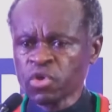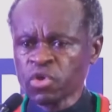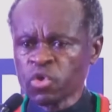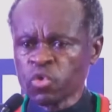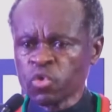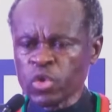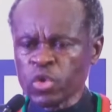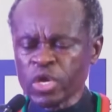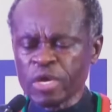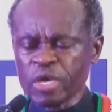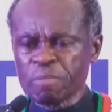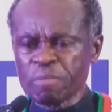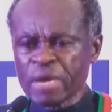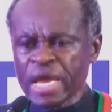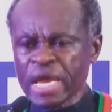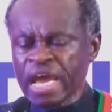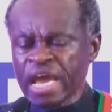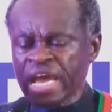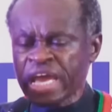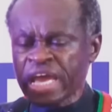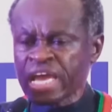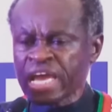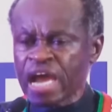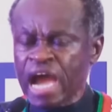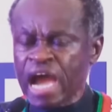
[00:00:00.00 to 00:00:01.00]
we
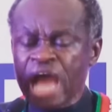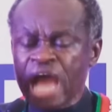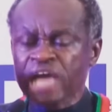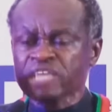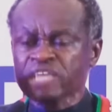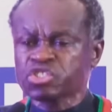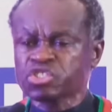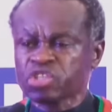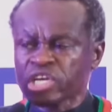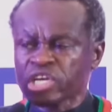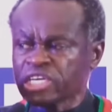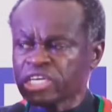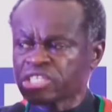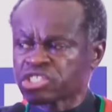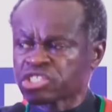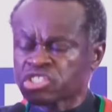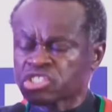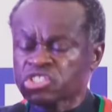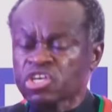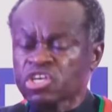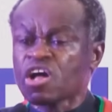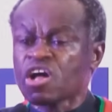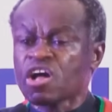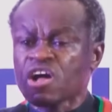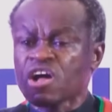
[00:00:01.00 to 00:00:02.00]
may actually
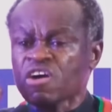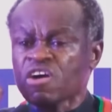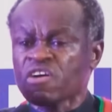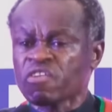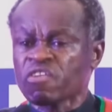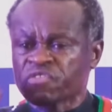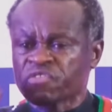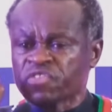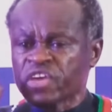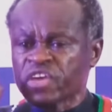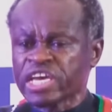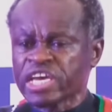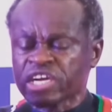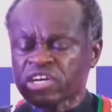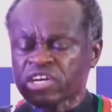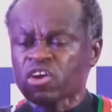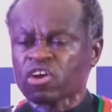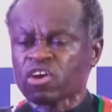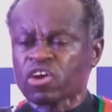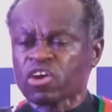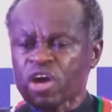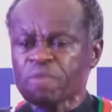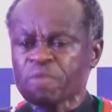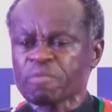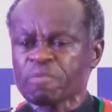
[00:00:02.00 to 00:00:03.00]
solve the
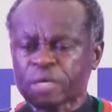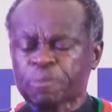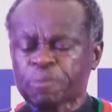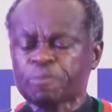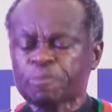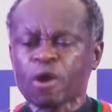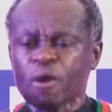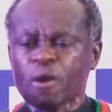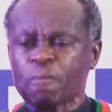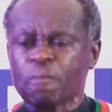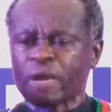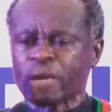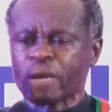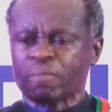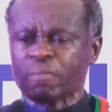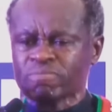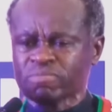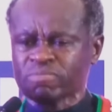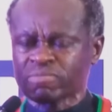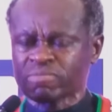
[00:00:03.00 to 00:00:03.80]
economic problem.